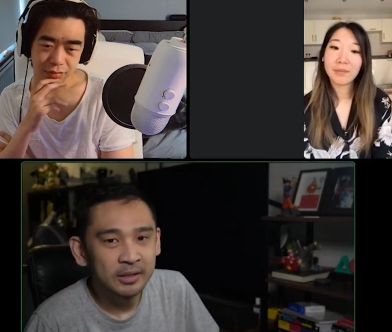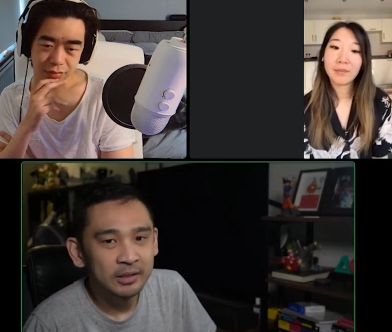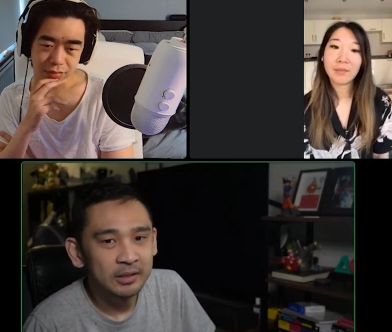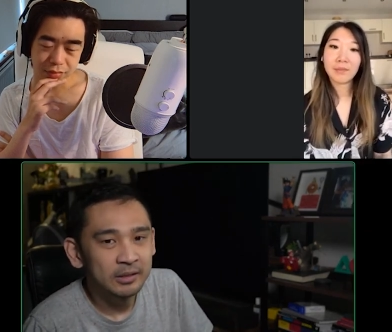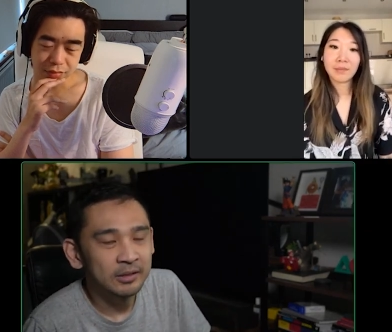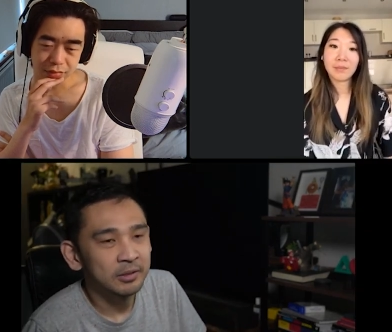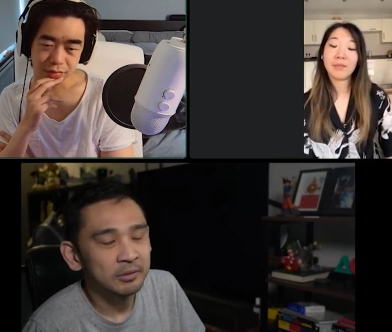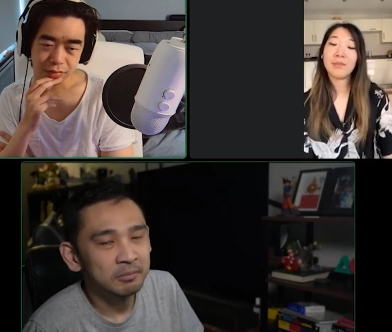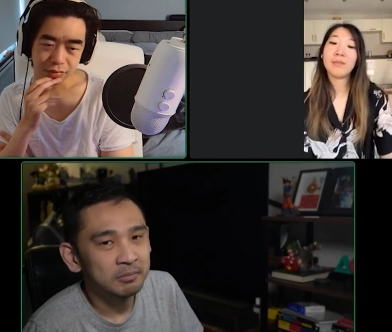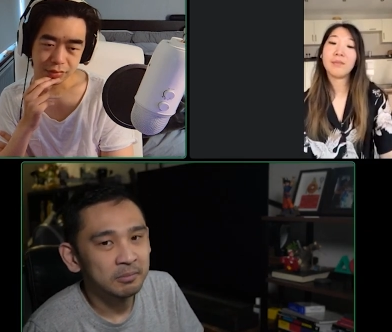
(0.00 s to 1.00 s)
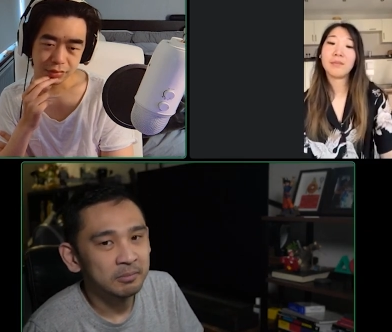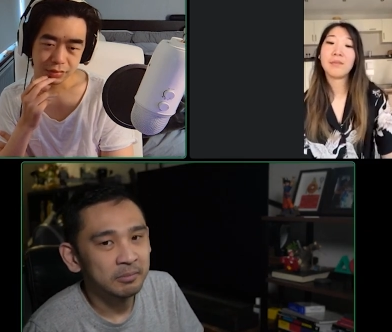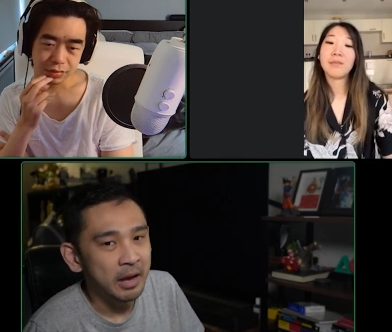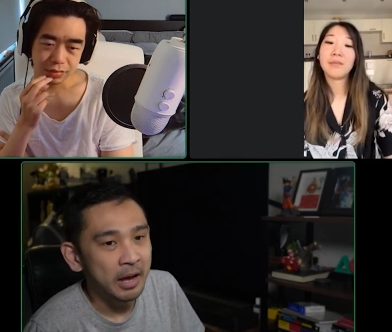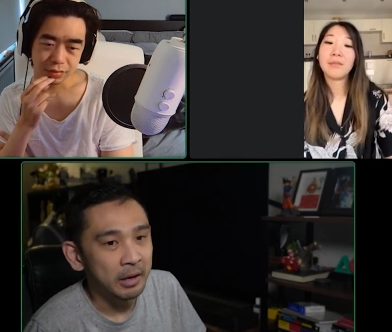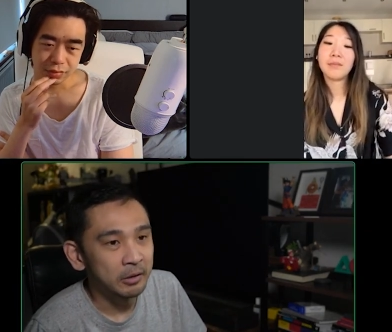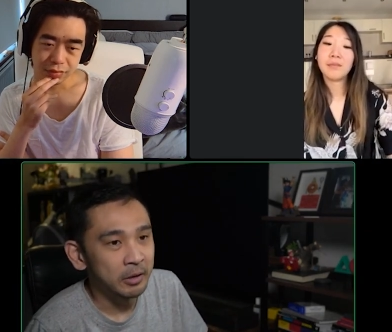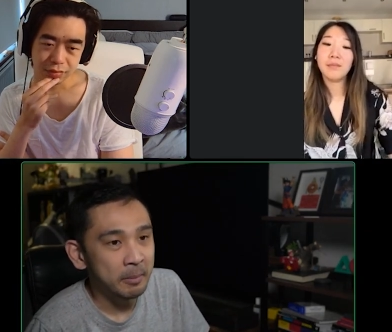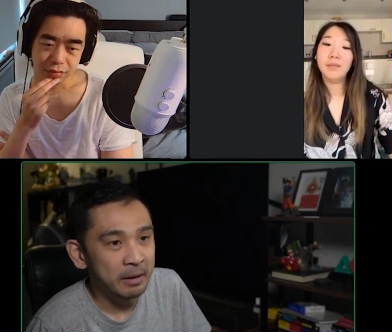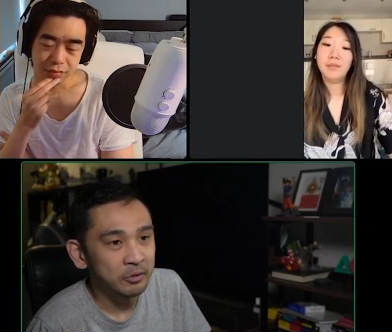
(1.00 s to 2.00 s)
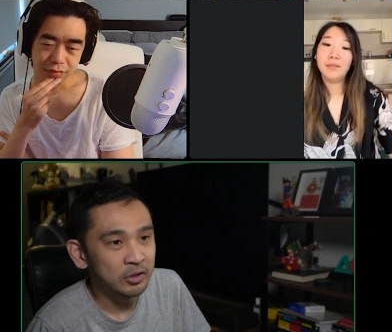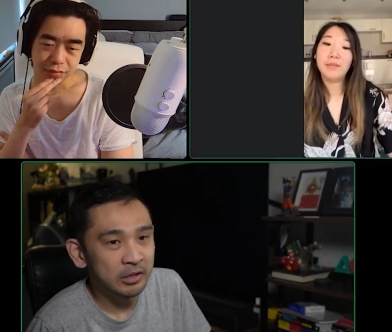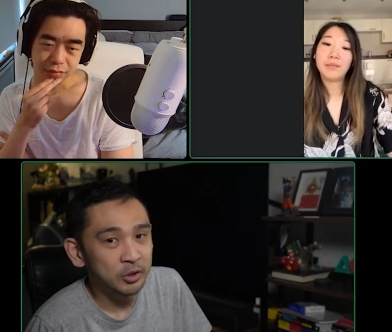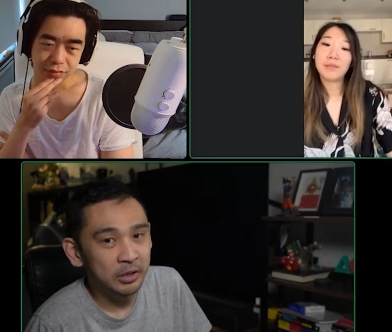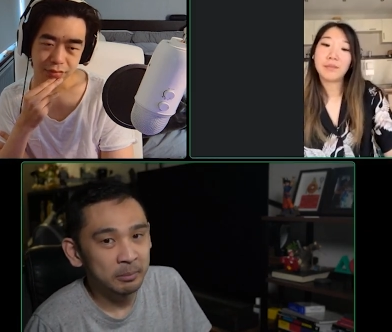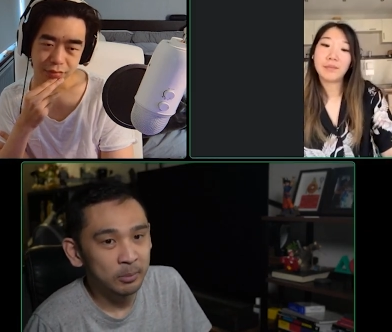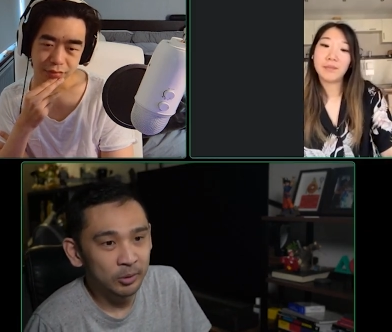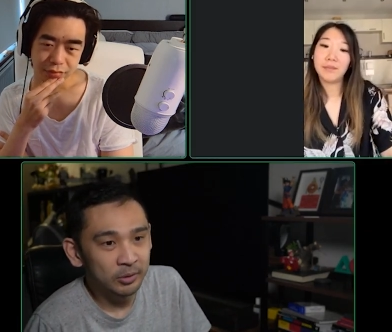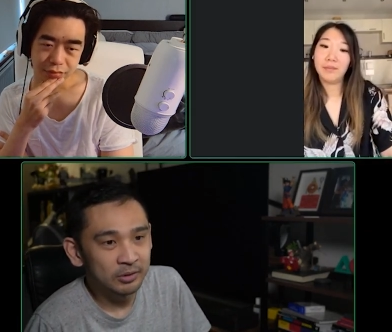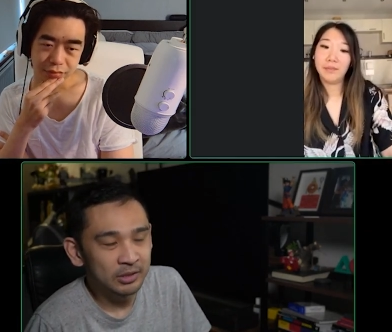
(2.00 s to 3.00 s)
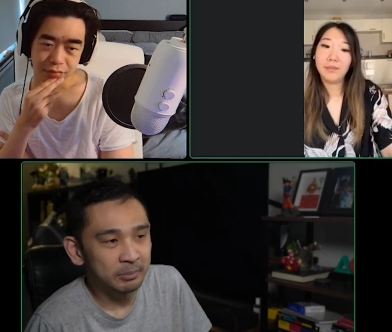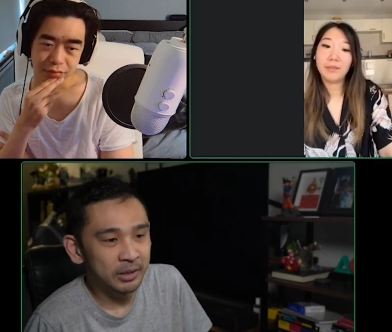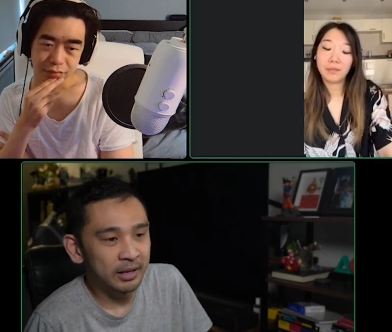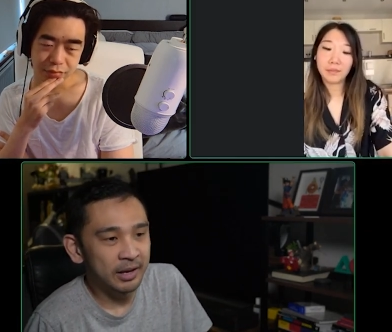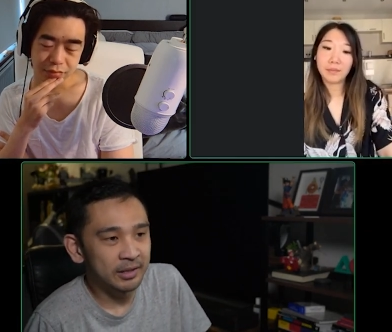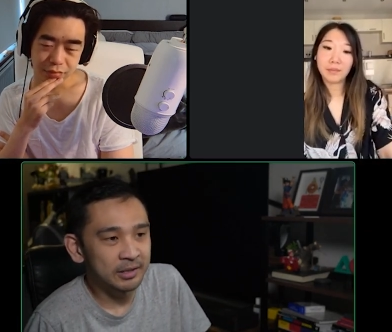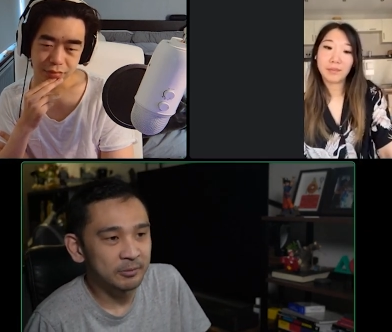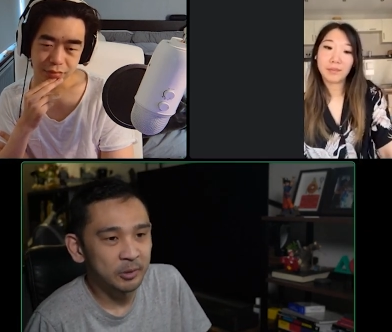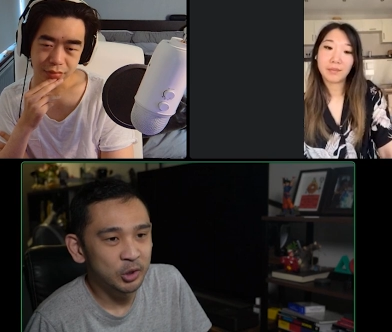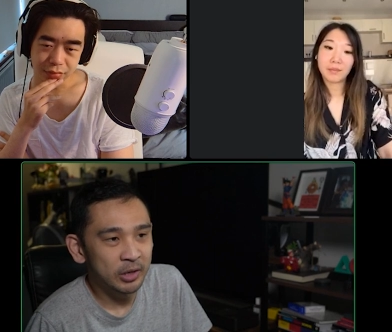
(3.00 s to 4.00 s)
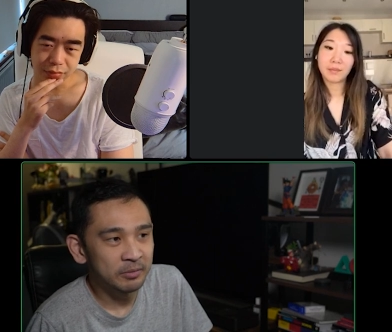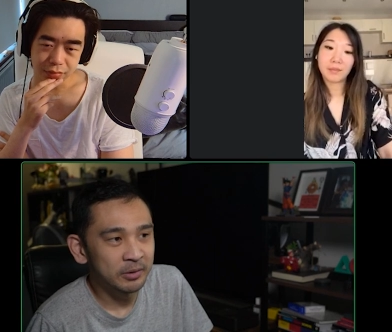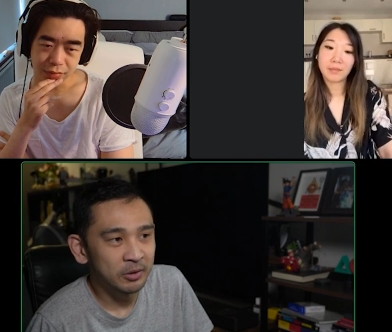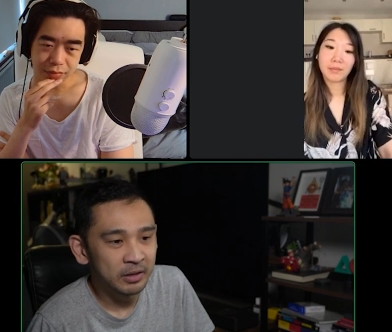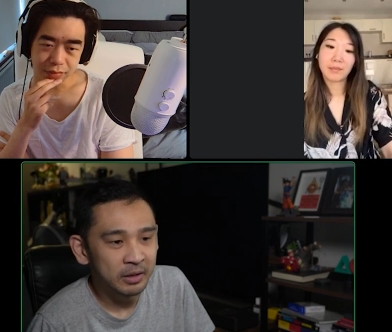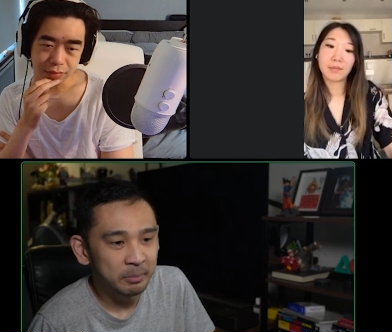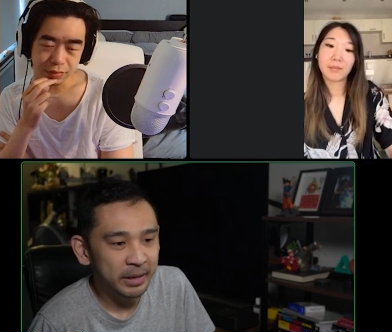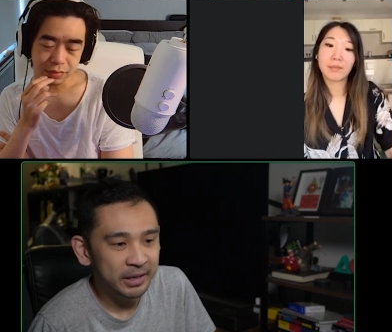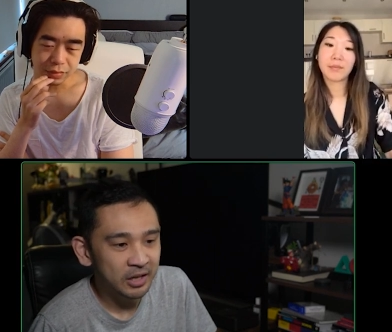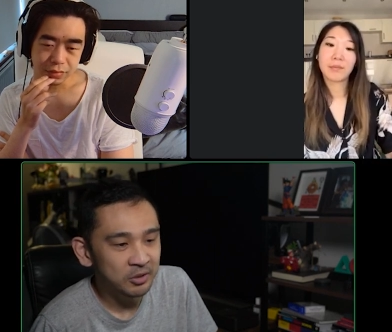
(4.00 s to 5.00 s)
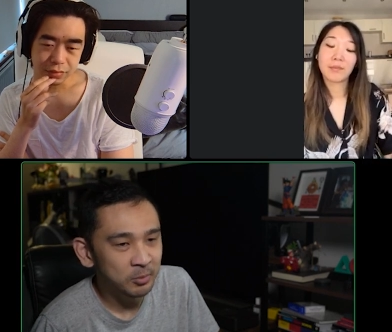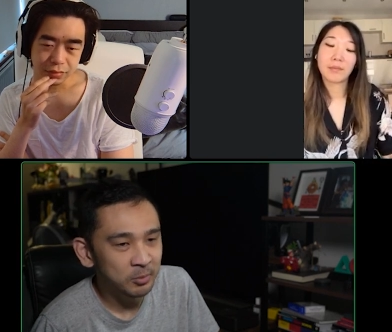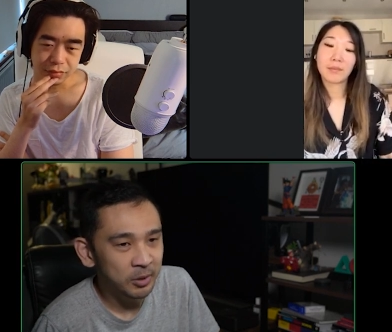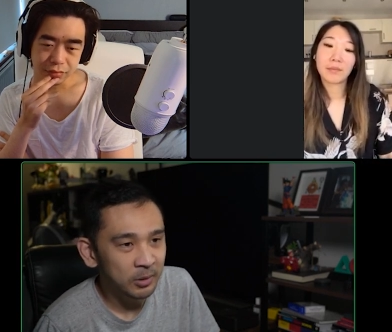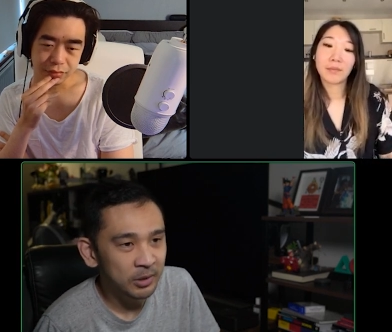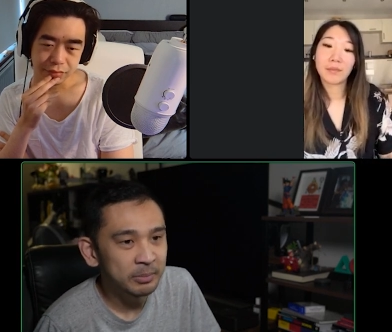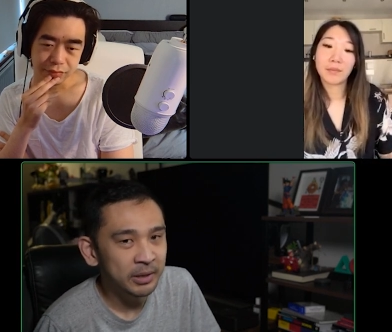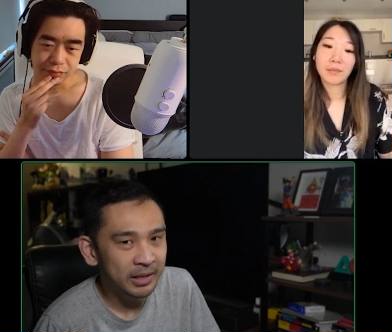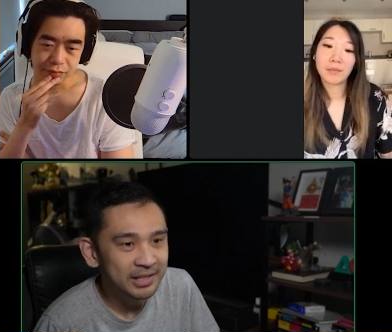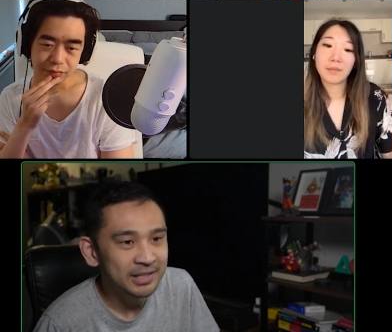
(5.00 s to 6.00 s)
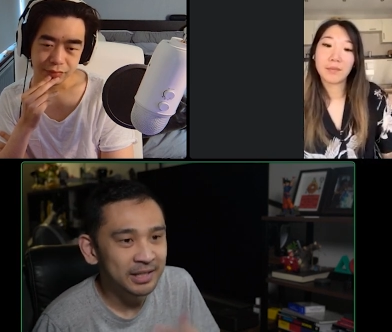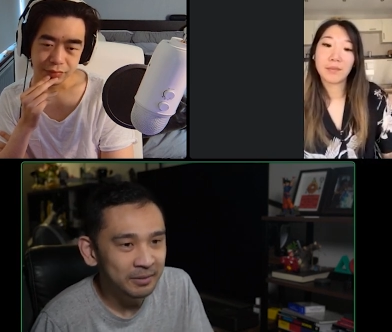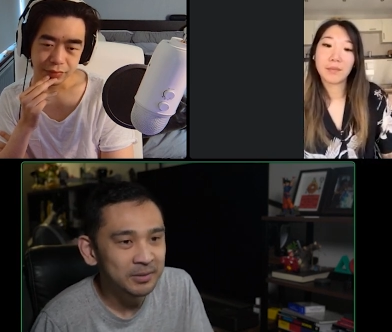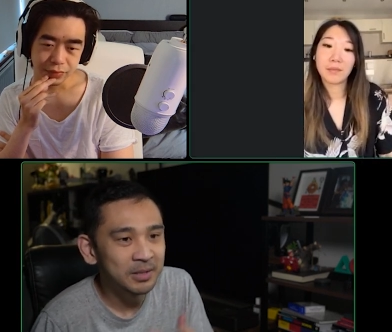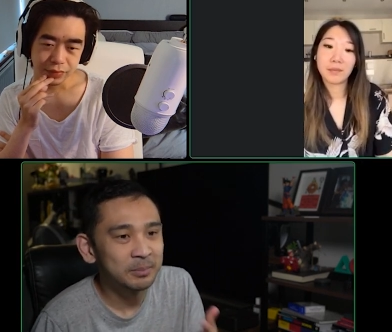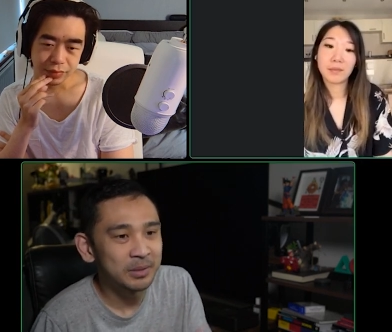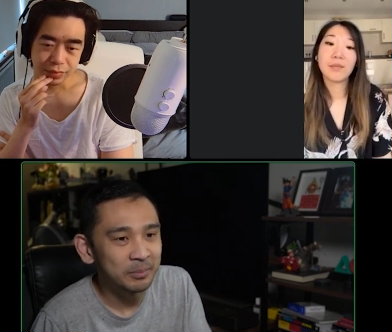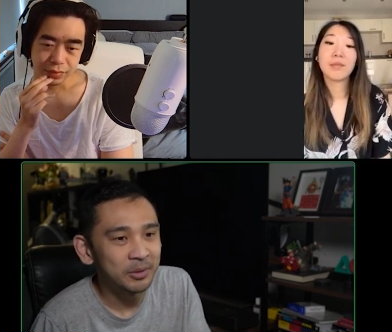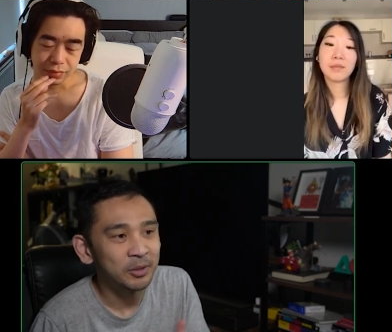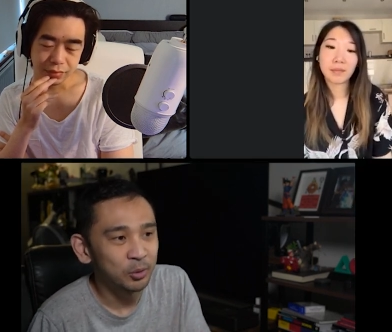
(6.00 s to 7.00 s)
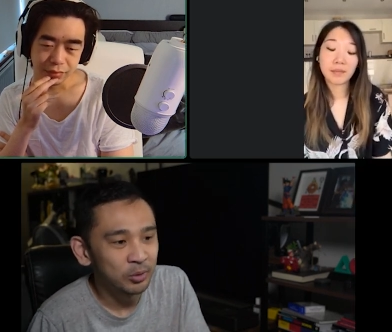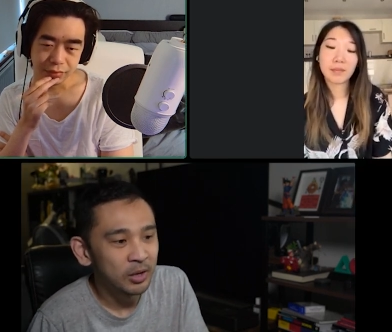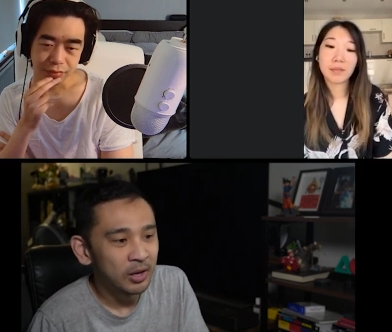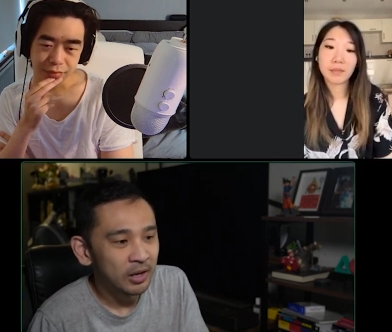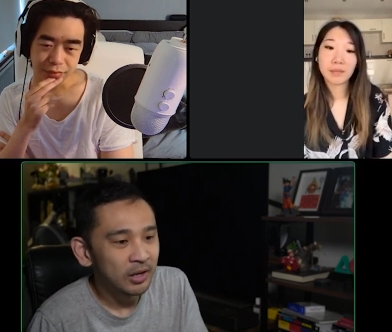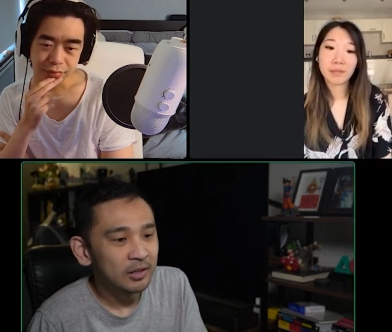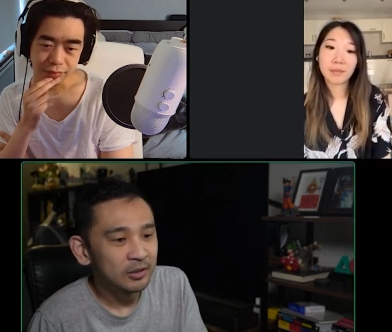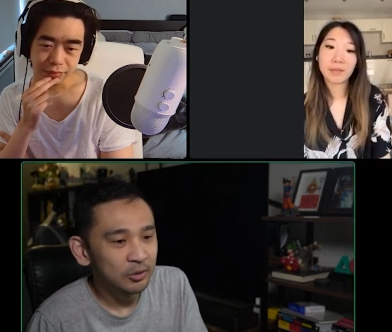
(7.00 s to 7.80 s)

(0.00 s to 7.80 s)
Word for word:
Speaker 1: that they uh, they might have just literally bought something like this from the shelf and not really paying attention to what it was, but at least it gives them something to to